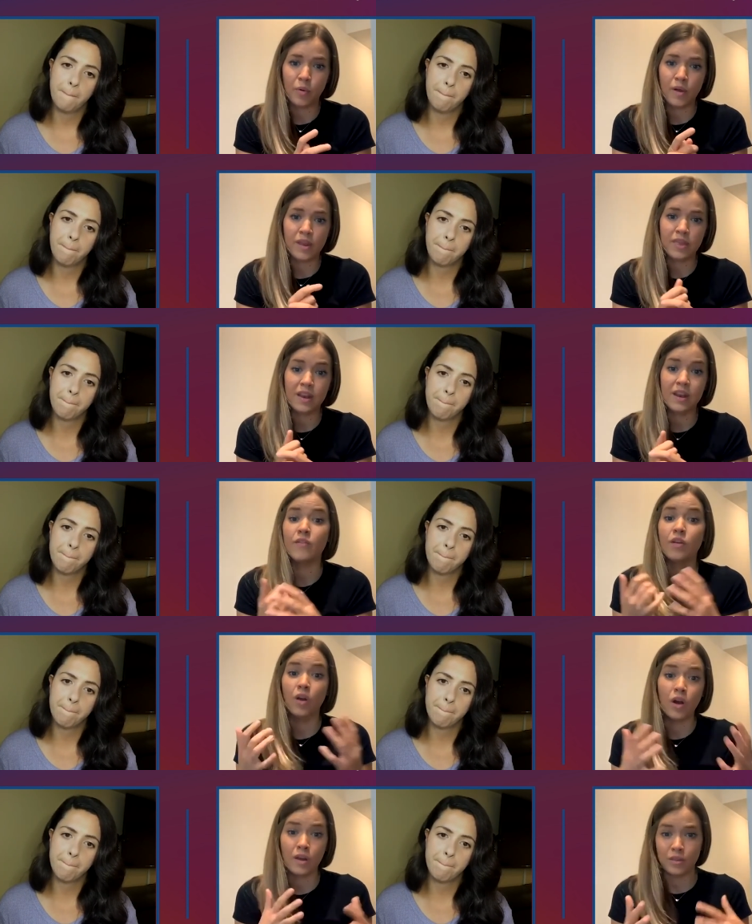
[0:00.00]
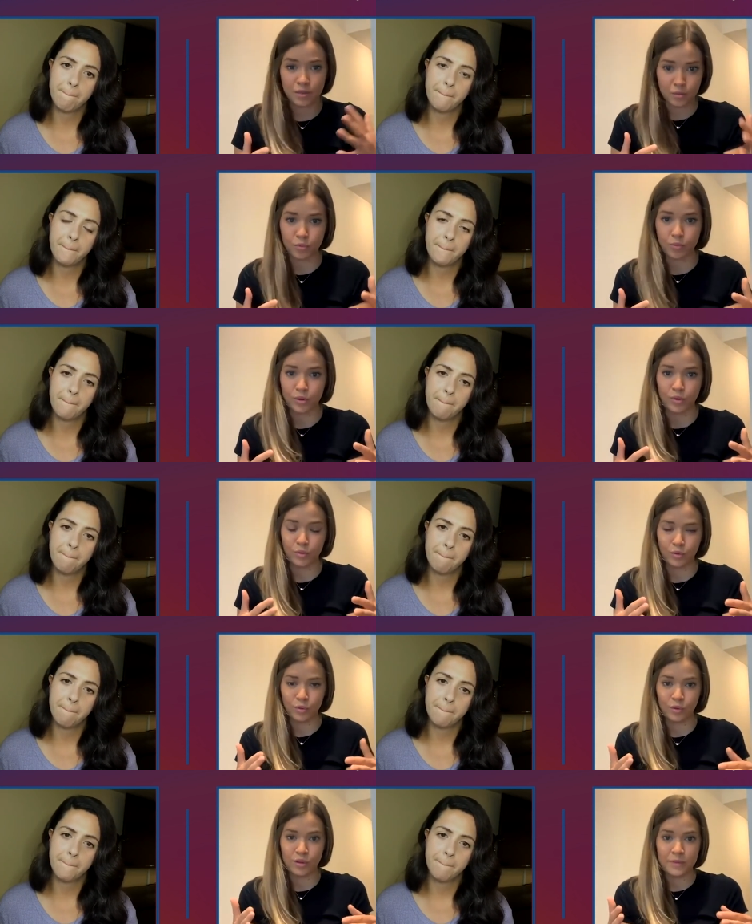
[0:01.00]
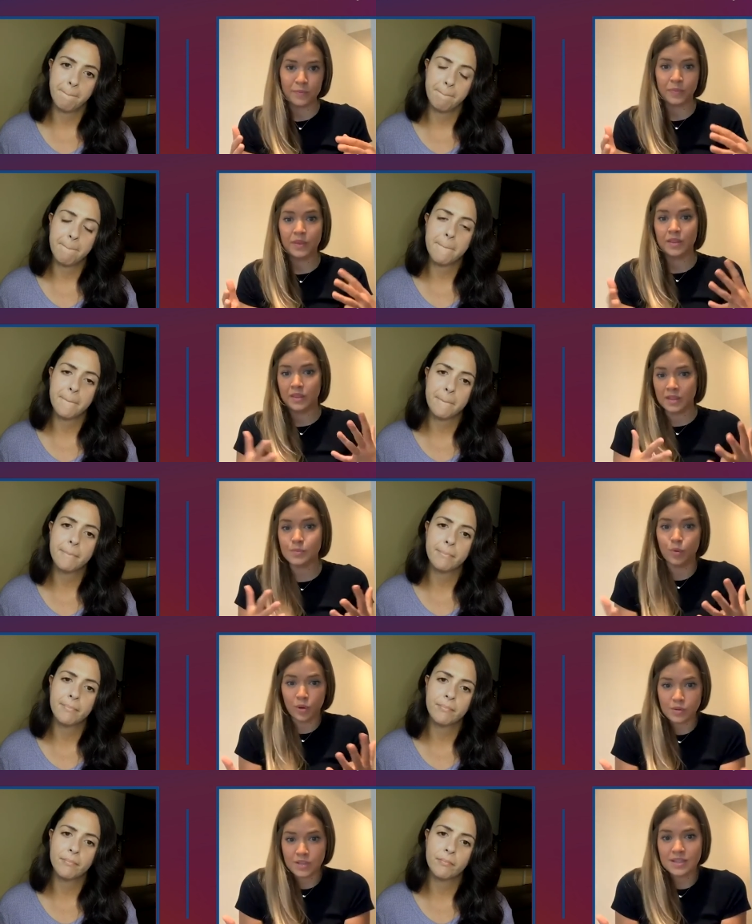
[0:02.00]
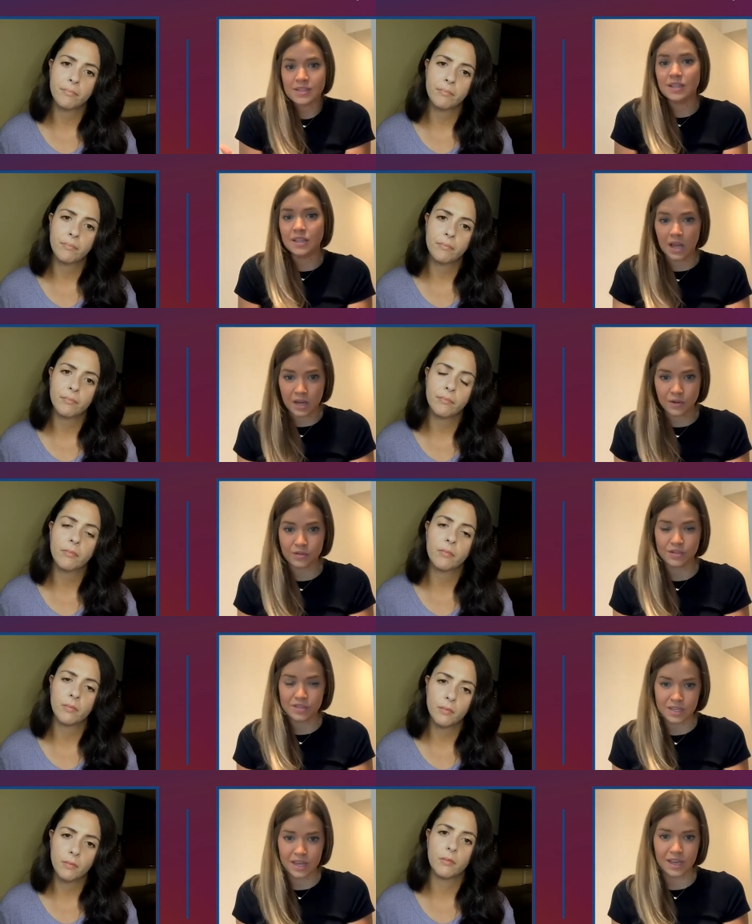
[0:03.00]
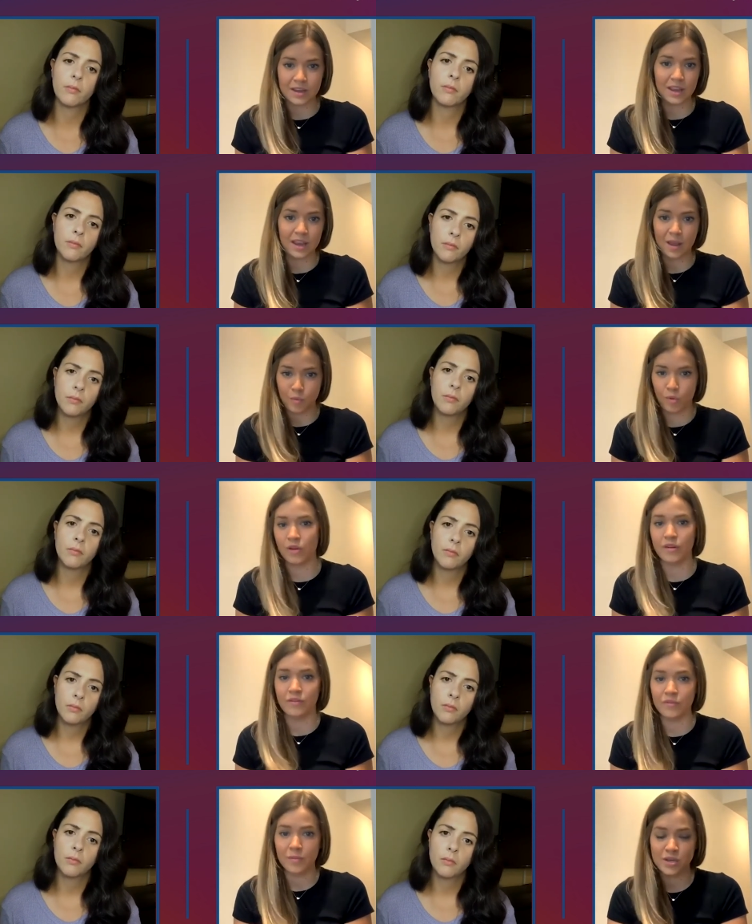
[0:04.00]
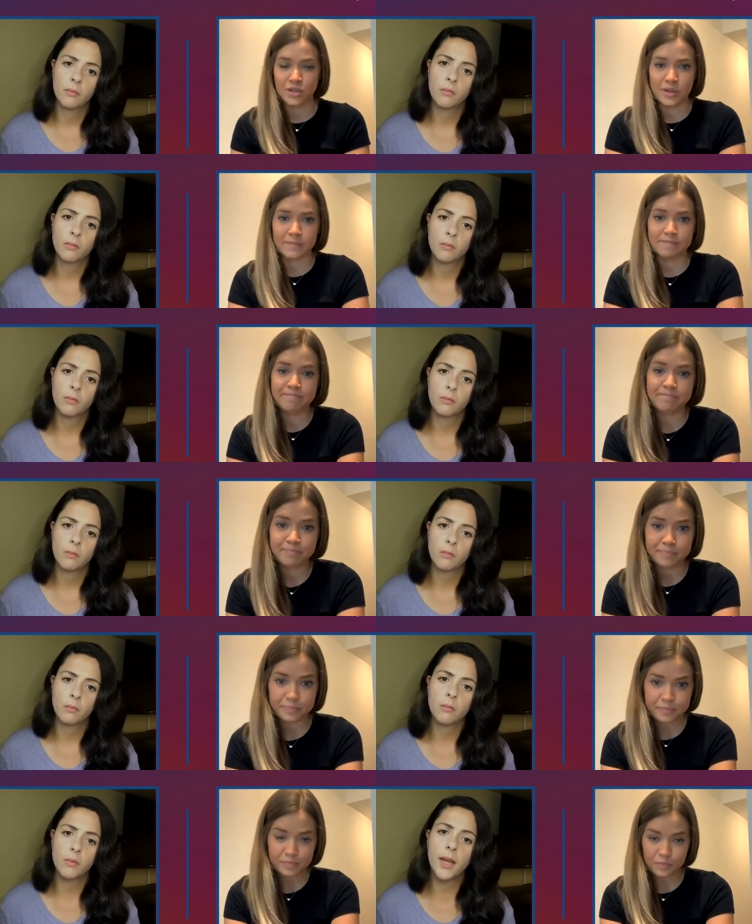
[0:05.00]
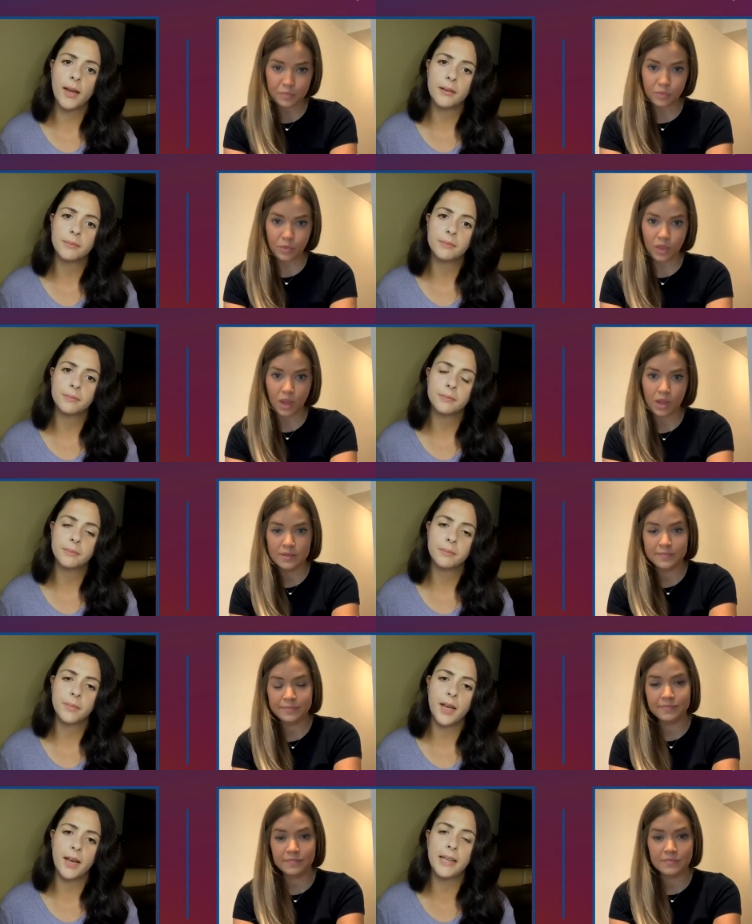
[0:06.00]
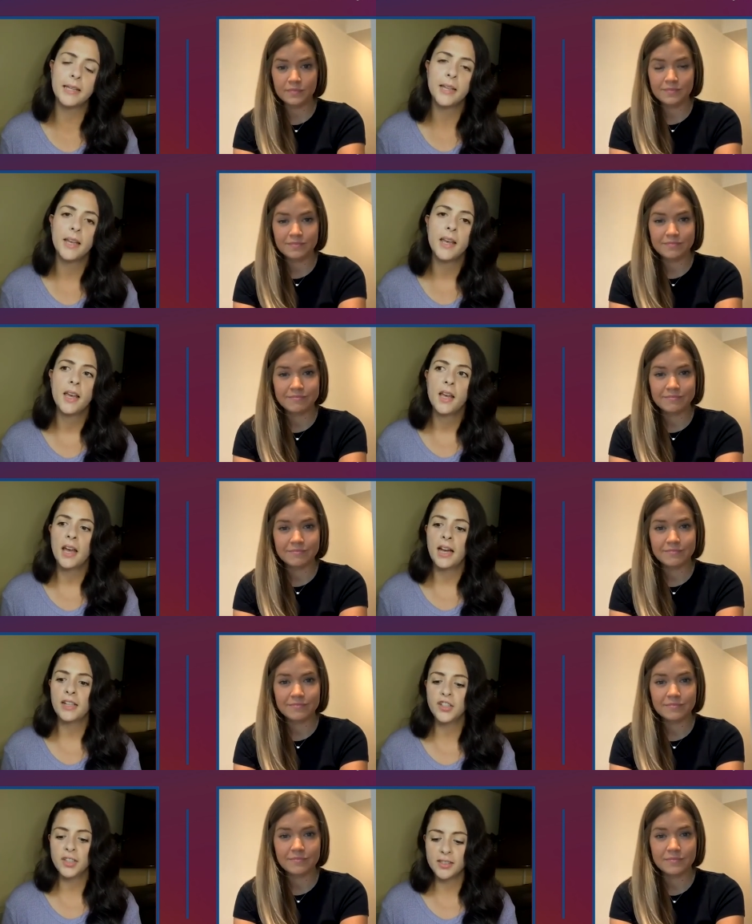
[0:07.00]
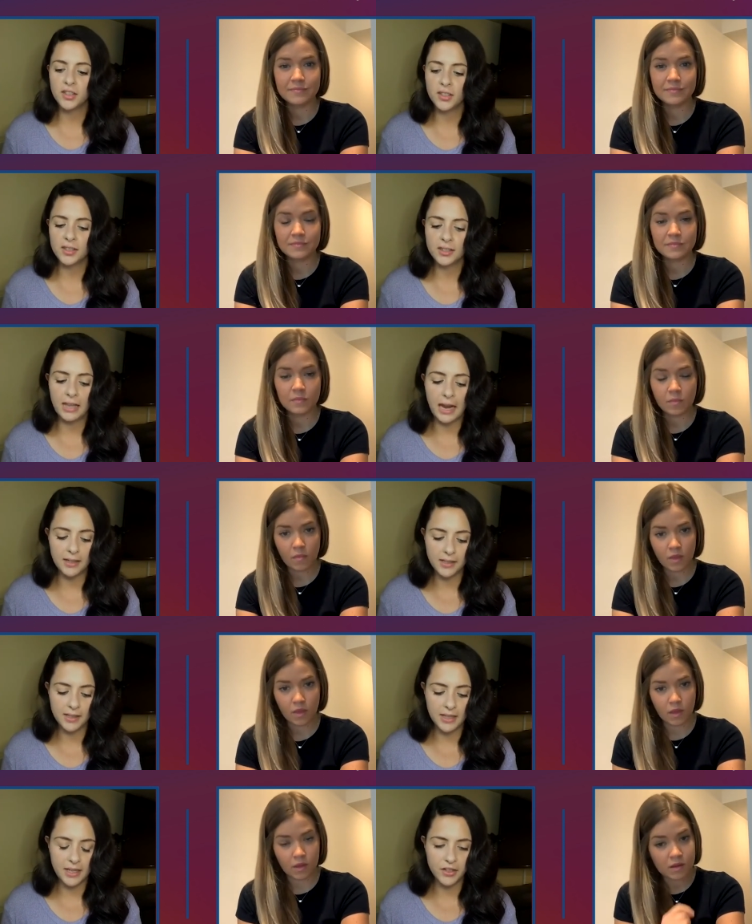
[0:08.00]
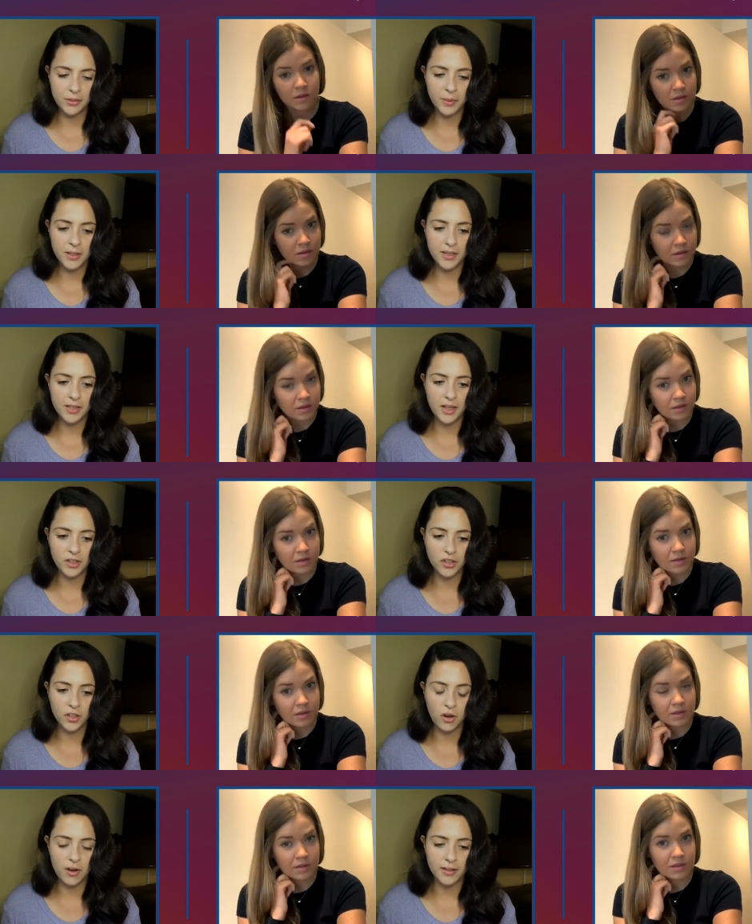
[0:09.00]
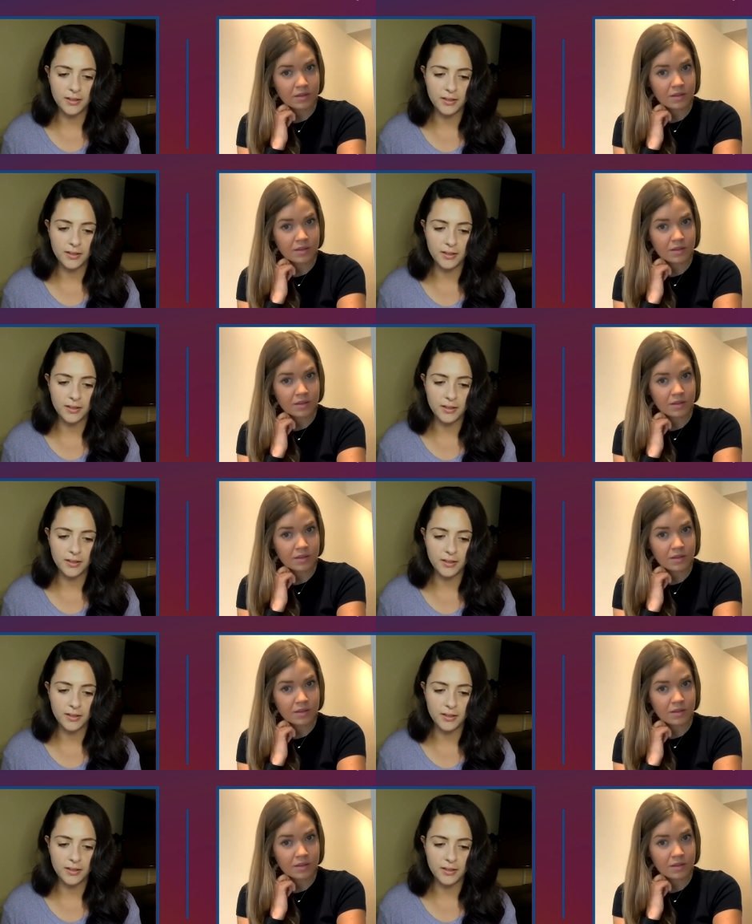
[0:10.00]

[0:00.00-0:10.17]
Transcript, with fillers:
Speaker 1: point, that have gone through this process to understand and get more information.
Speaker 2: Yeah. And just lastly, I just want to touch on,